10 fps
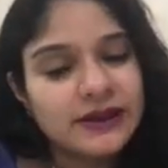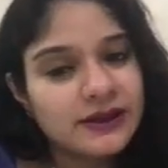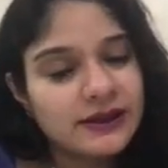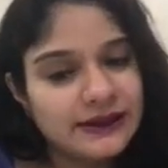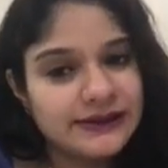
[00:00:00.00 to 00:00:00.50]

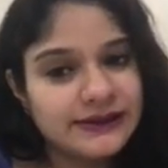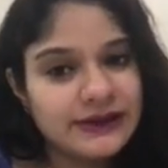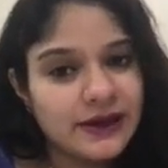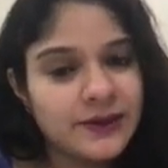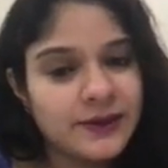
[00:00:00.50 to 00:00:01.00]
in the
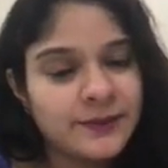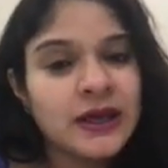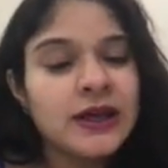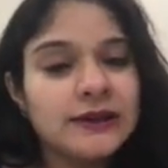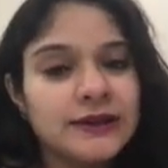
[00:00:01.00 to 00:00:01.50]
sky.
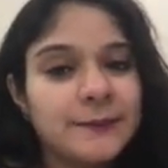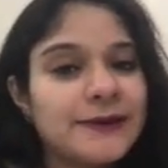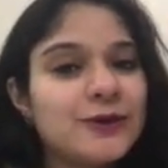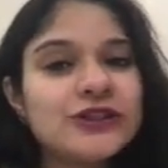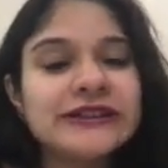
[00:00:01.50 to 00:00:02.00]
The
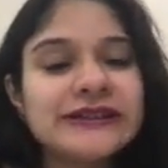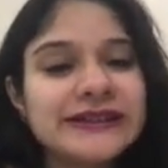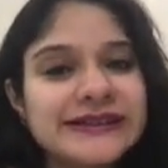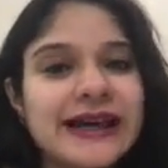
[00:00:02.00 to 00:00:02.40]
pollutants in the sky